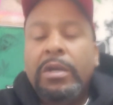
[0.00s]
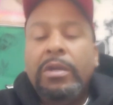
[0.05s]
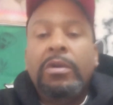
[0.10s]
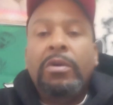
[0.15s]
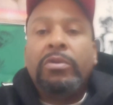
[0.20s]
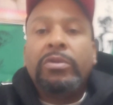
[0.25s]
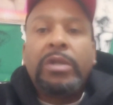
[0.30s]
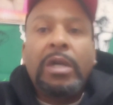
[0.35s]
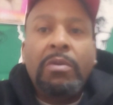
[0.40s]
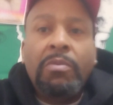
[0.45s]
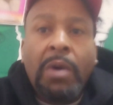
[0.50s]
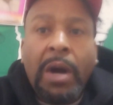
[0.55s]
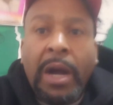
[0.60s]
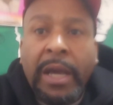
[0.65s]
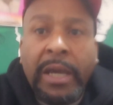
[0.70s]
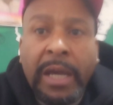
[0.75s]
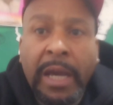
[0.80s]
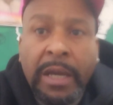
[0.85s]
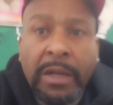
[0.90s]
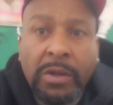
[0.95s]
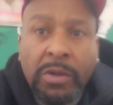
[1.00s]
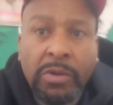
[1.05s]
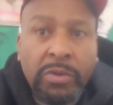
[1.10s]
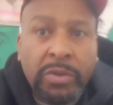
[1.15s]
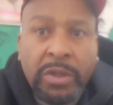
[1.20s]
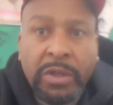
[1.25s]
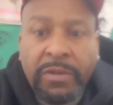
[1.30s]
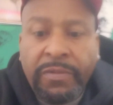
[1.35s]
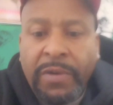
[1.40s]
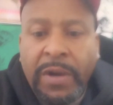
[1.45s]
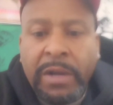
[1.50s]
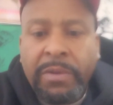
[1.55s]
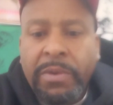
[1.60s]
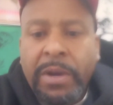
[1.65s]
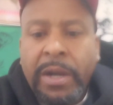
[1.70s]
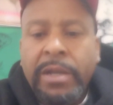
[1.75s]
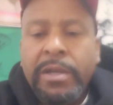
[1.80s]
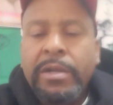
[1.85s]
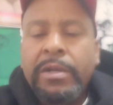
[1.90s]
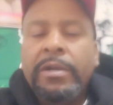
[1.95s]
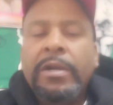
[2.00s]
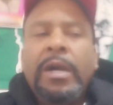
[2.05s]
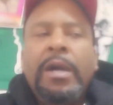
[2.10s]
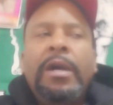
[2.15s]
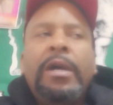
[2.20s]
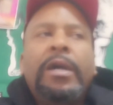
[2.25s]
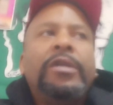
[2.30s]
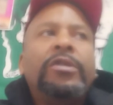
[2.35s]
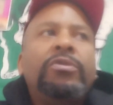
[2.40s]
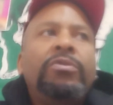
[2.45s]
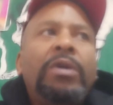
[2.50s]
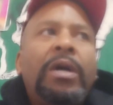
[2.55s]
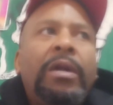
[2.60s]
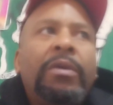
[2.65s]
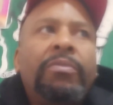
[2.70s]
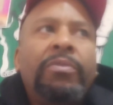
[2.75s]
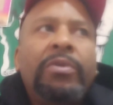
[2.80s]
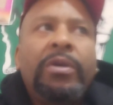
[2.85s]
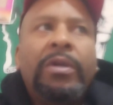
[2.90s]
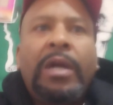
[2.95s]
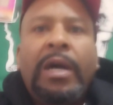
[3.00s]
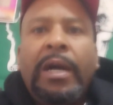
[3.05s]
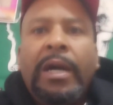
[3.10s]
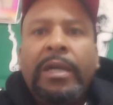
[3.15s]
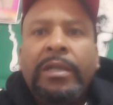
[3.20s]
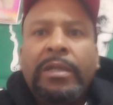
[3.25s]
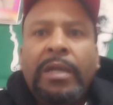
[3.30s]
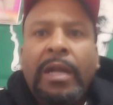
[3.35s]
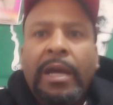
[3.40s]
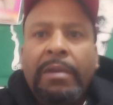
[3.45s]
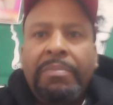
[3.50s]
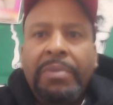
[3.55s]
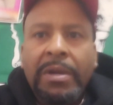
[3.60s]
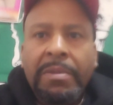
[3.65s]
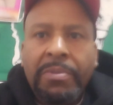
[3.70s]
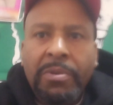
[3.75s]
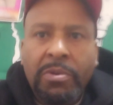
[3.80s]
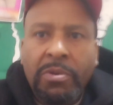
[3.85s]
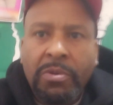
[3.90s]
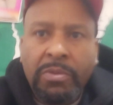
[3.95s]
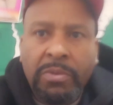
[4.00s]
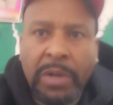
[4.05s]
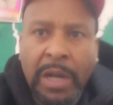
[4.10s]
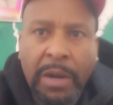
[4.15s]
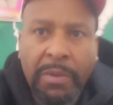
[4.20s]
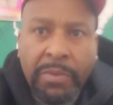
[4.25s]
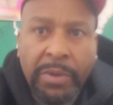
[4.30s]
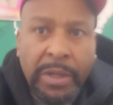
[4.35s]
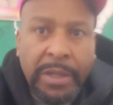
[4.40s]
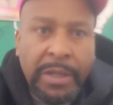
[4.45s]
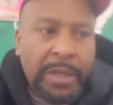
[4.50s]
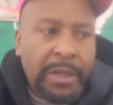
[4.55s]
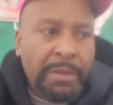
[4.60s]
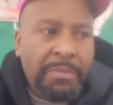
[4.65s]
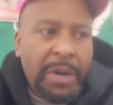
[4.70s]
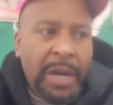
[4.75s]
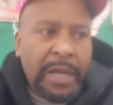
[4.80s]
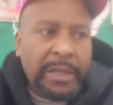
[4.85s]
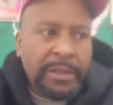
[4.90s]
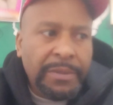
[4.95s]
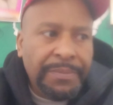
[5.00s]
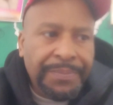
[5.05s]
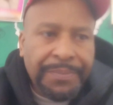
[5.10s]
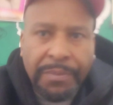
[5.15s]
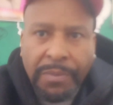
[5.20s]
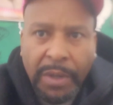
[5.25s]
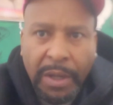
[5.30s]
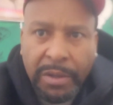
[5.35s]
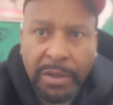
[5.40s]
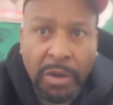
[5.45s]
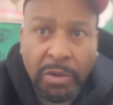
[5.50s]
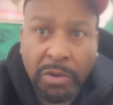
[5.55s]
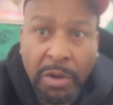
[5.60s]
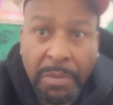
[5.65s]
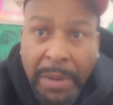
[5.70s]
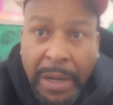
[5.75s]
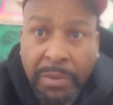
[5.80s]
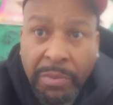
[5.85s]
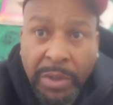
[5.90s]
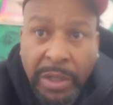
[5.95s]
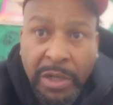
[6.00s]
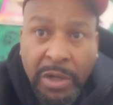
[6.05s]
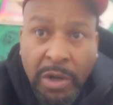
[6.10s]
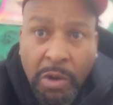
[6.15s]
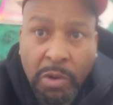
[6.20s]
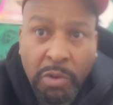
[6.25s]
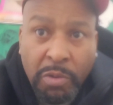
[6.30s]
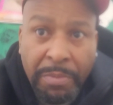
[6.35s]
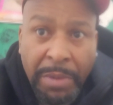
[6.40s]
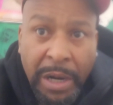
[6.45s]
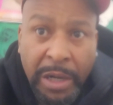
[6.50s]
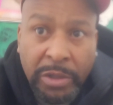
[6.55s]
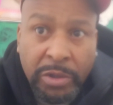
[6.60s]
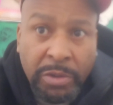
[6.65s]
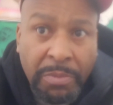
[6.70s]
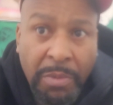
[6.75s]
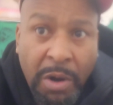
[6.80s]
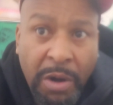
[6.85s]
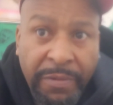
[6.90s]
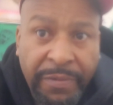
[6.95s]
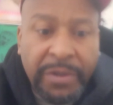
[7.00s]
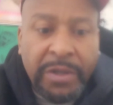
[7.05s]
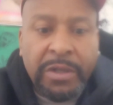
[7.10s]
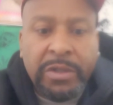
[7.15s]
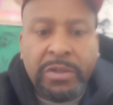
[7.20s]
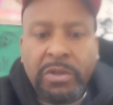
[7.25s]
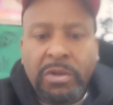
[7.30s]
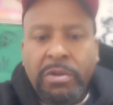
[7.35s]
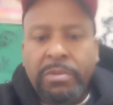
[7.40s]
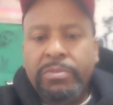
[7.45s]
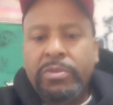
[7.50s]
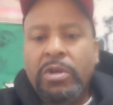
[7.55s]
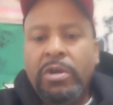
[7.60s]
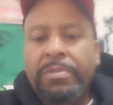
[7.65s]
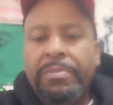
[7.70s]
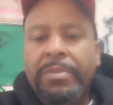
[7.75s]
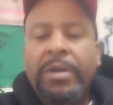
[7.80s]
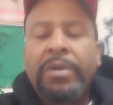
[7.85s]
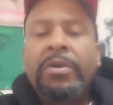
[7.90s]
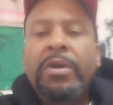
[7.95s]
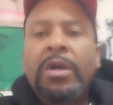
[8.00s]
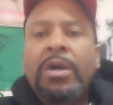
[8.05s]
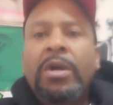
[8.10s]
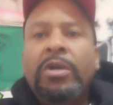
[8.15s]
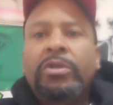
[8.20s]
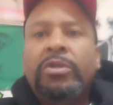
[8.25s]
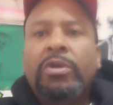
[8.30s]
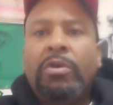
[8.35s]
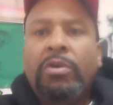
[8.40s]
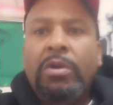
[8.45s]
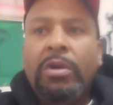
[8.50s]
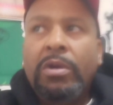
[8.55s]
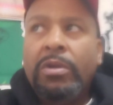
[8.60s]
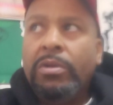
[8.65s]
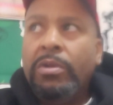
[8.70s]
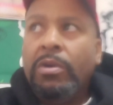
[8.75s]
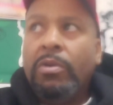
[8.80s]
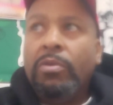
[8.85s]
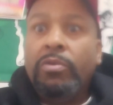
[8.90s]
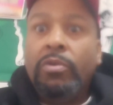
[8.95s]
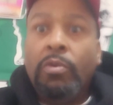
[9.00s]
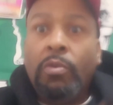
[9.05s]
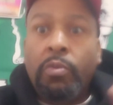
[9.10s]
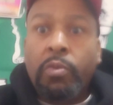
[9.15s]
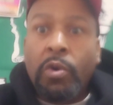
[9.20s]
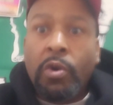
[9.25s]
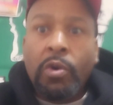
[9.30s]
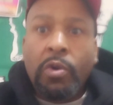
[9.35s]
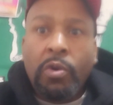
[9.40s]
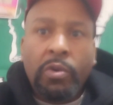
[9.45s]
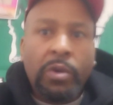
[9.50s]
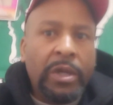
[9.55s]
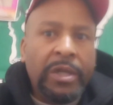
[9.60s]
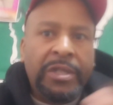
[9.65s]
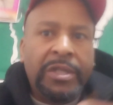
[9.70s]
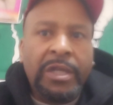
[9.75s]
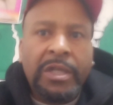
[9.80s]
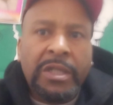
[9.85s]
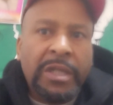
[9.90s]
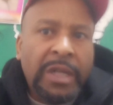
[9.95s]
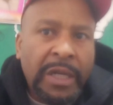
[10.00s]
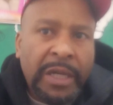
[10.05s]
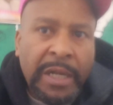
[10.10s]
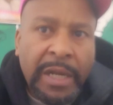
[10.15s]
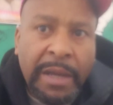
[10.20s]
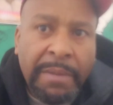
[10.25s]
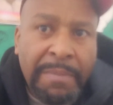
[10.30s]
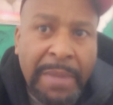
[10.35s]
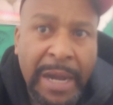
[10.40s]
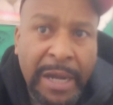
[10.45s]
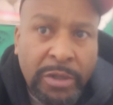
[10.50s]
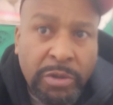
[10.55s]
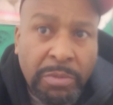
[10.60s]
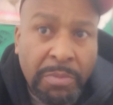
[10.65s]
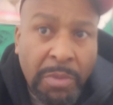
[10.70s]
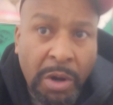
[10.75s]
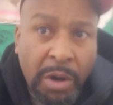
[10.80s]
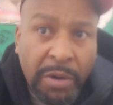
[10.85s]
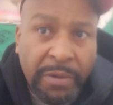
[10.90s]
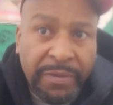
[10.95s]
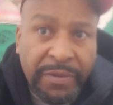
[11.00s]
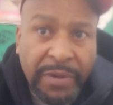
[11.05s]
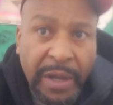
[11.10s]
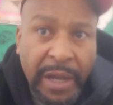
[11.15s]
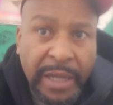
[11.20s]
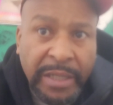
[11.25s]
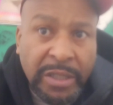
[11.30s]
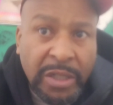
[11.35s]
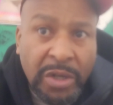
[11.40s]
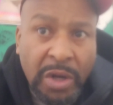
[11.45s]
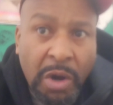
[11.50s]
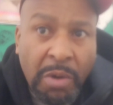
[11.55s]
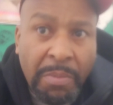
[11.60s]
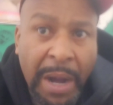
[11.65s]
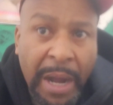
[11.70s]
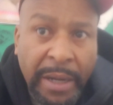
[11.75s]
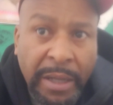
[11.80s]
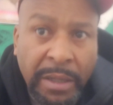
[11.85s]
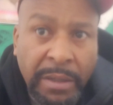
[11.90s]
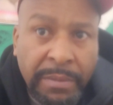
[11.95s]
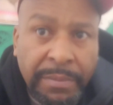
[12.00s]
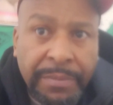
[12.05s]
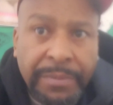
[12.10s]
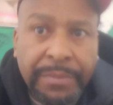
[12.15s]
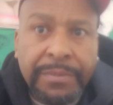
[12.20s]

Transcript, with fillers: You're going to say, why he can't lose this fight right here? Because you got to realize, like, people who not really into boxing, don't nobody really know who Madrimov is. You know what I'm talking about? So the, the, the world is just looking at Madrimov as a nobody.